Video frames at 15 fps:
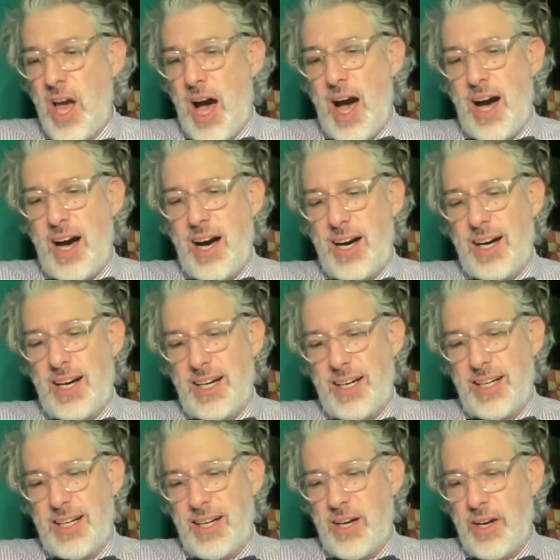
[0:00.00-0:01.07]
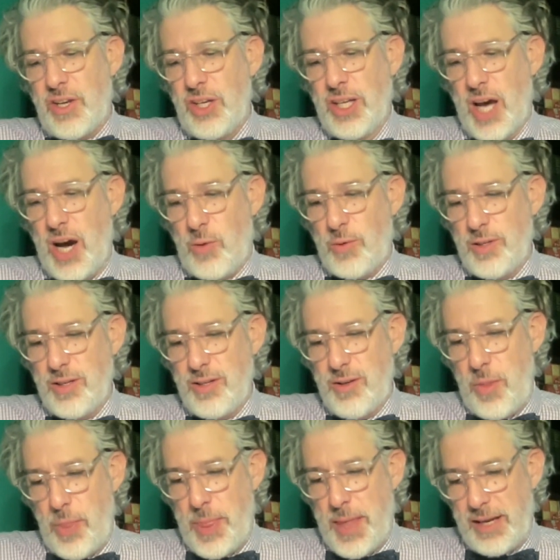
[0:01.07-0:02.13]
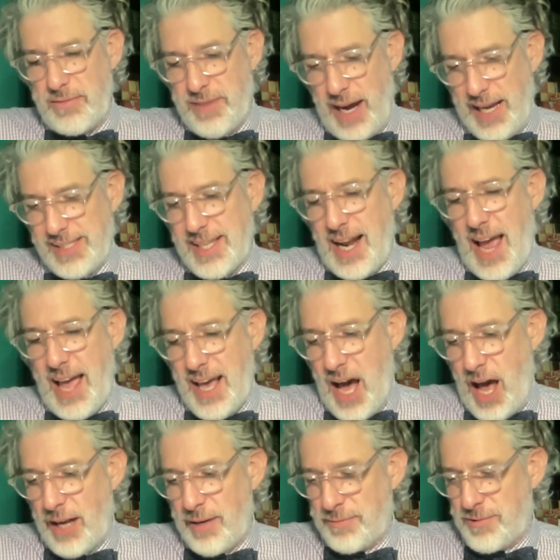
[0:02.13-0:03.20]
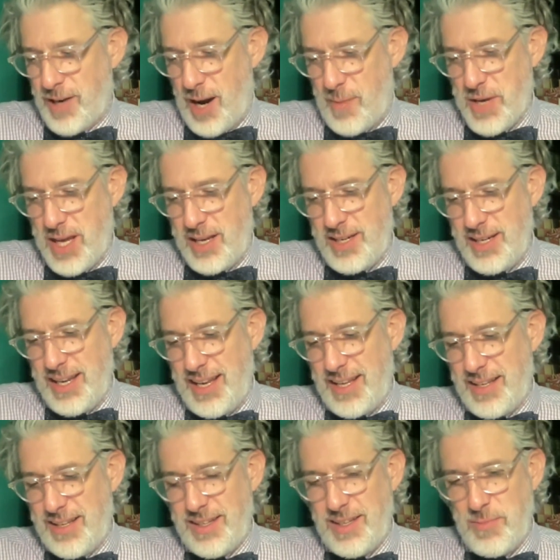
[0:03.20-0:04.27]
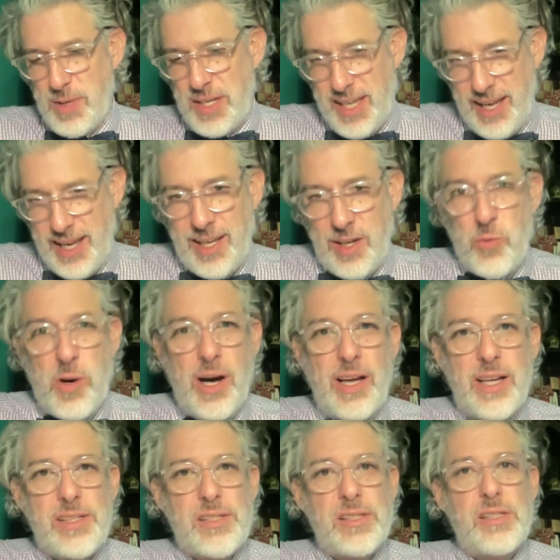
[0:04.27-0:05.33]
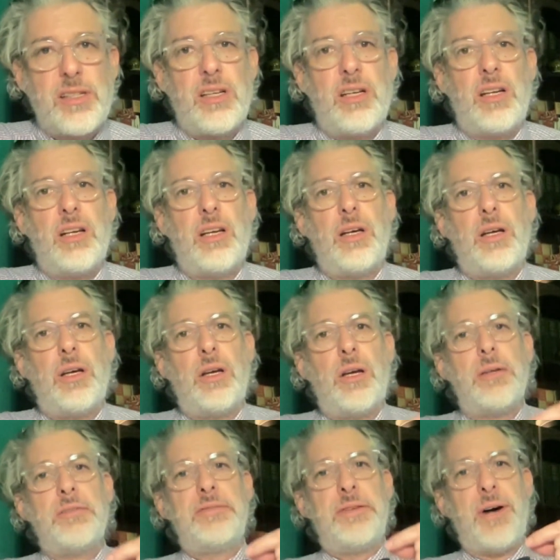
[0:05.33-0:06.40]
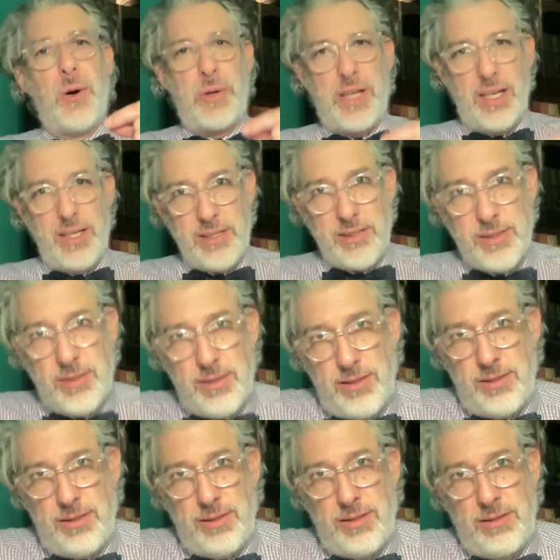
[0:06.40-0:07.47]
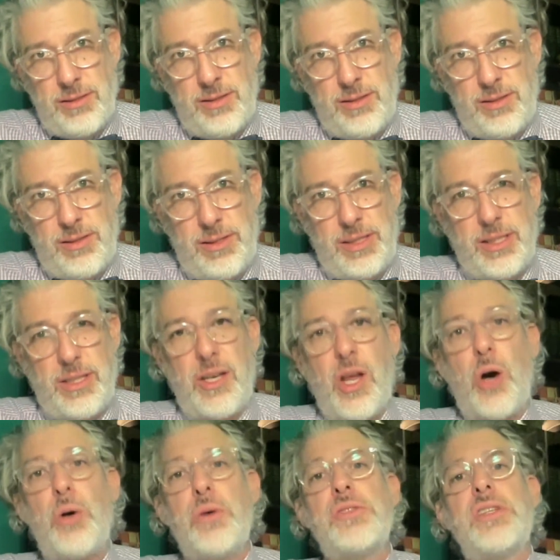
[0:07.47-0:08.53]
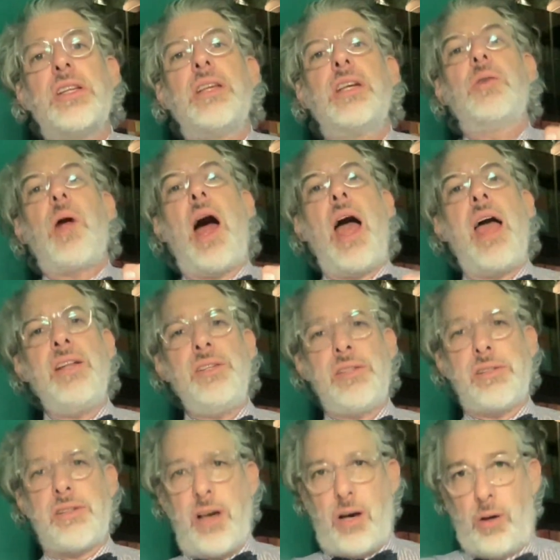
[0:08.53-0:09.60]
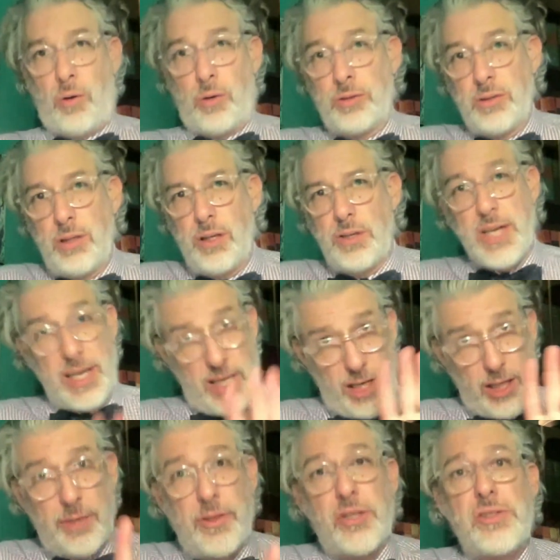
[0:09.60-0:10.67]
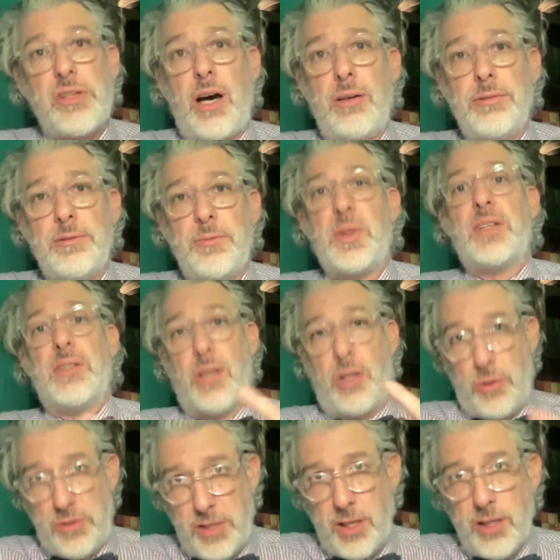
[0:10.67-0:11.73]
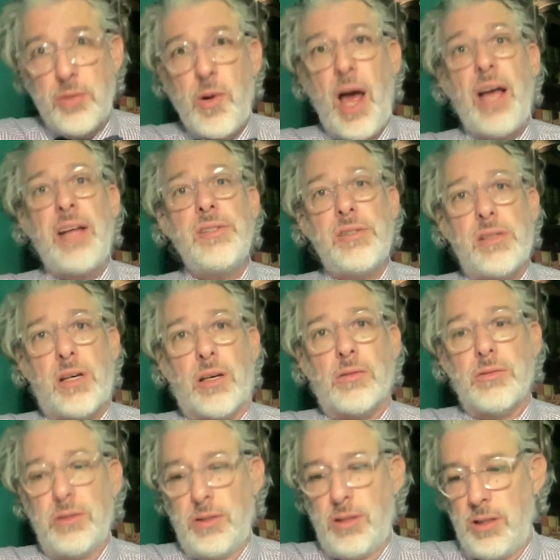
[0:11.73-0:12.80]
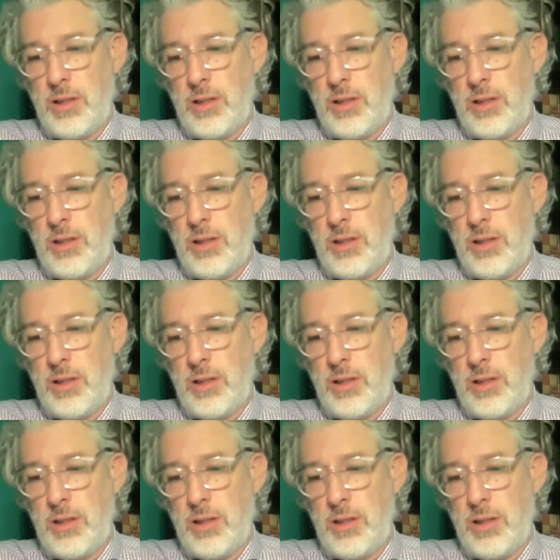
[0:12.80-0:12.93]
the advice that I got from it in the beginning was focus, nose to the grindstone, take care of yourself, but nose to the grindstone,